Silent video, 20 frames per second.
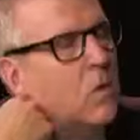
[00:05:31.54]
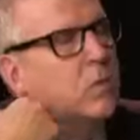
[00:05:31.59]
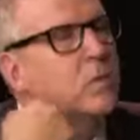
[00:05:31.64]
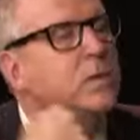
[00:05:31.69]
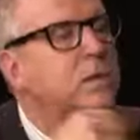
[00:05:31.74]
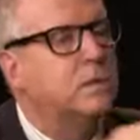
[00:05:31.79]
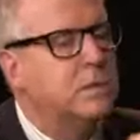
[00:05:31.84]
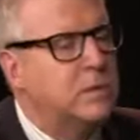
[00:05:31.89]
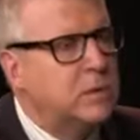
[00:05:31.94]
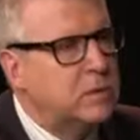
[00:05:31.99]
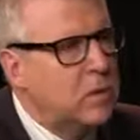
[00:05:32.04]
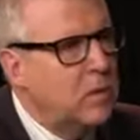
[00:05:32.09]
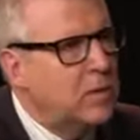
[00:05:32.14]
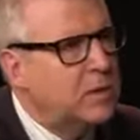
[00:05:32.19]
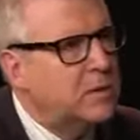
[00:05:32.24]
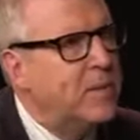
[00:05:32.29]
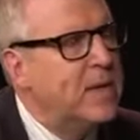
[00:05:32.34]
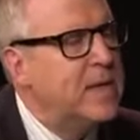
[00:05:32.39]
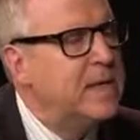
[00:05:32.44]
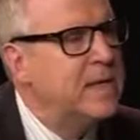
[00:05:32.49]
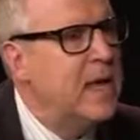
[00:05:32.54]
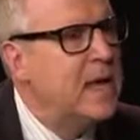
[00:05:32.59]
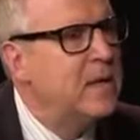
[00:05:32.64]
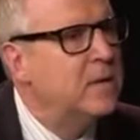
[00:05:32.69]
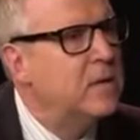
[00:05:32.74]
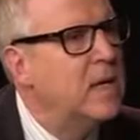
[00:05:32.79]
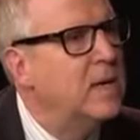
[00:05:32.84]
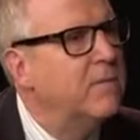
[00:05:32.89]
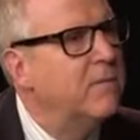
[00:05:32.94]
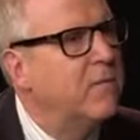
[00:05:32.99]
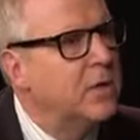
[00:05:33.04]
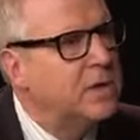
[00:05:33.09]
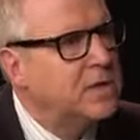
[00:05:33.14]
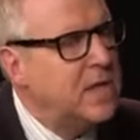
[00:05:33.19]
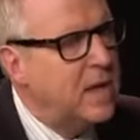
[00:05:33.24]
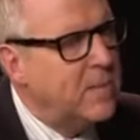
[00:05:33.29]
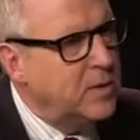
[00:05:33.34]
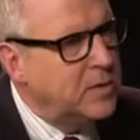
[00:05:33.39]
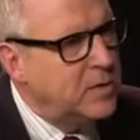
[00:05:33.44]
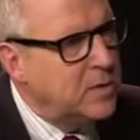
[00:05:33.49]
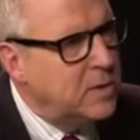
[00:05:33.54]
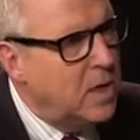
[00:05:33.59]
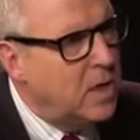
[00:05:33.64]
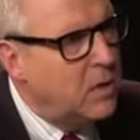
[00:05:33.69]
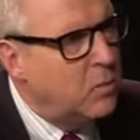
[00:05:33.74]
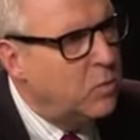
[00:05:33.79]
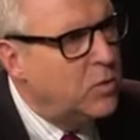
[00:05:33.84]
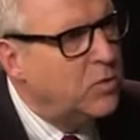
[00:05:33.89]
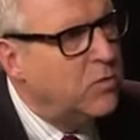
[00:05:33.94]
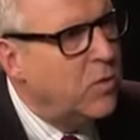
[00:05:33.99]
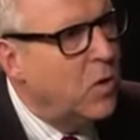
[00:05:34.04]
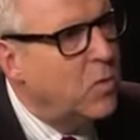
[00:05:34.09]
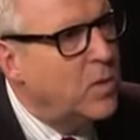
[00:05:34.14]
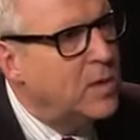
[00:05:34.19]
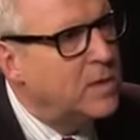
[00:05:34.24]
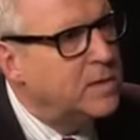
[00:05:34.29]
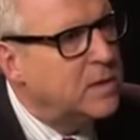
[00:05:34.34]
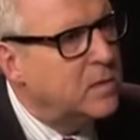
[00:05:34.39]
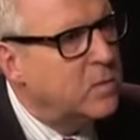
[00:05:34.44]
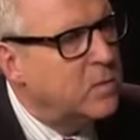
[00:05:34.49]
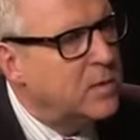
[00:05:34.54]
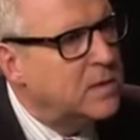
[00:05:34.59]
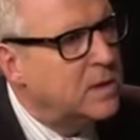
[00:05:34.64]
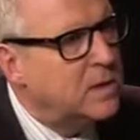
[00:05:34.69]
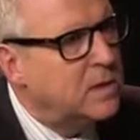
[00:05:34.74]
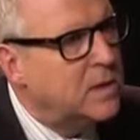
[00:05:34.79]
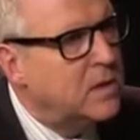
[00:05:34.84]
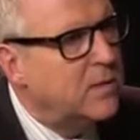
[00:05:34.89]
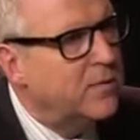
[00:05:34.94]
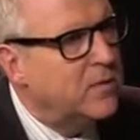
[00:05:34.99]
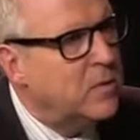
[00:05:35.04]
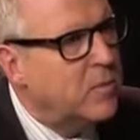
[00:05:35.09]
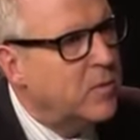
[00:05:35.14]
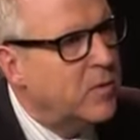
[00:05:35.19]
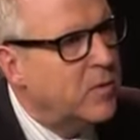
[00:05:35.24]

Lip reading: Oh, so explain that. For example, Woodrow Wilson was a leader of the